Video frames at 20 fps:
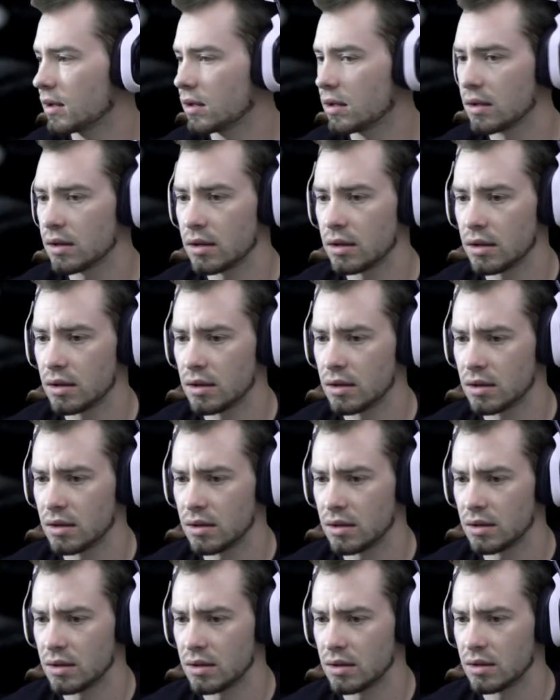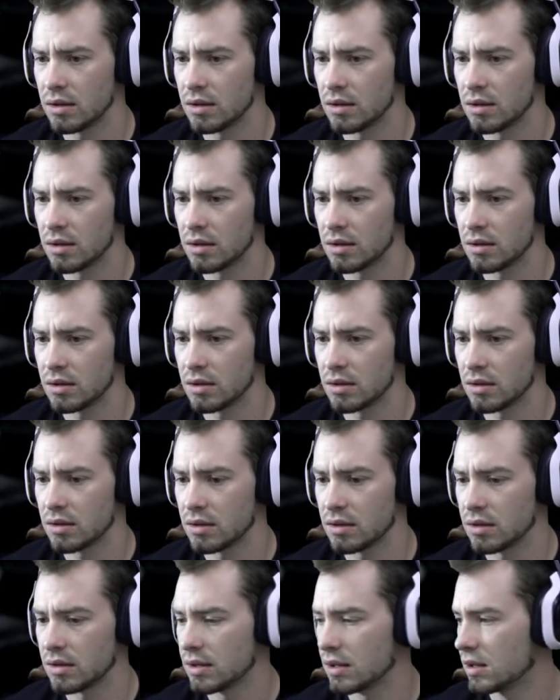
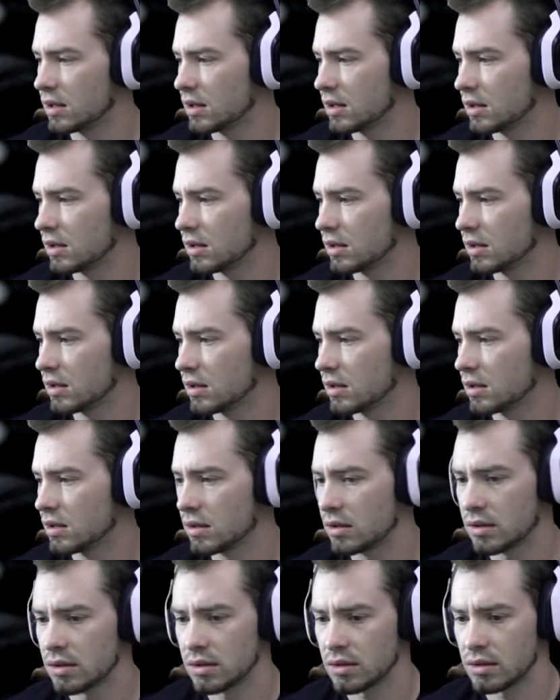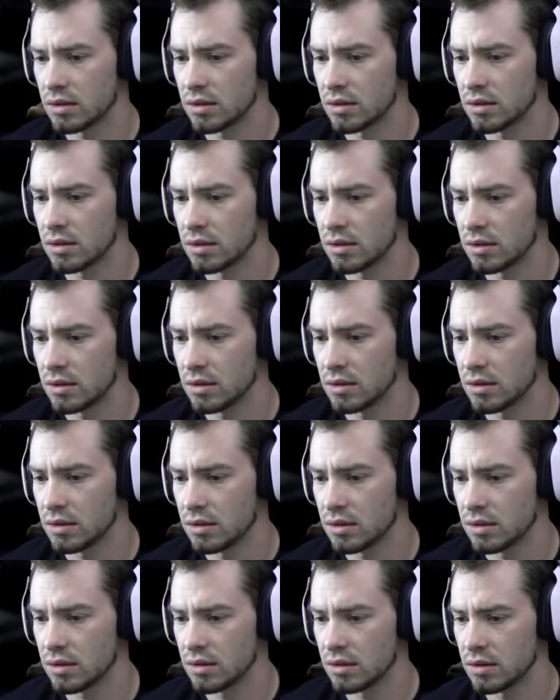
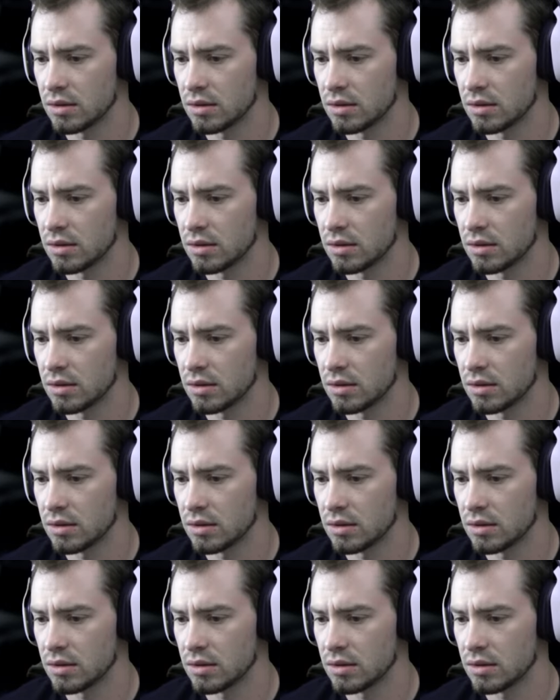[no speech]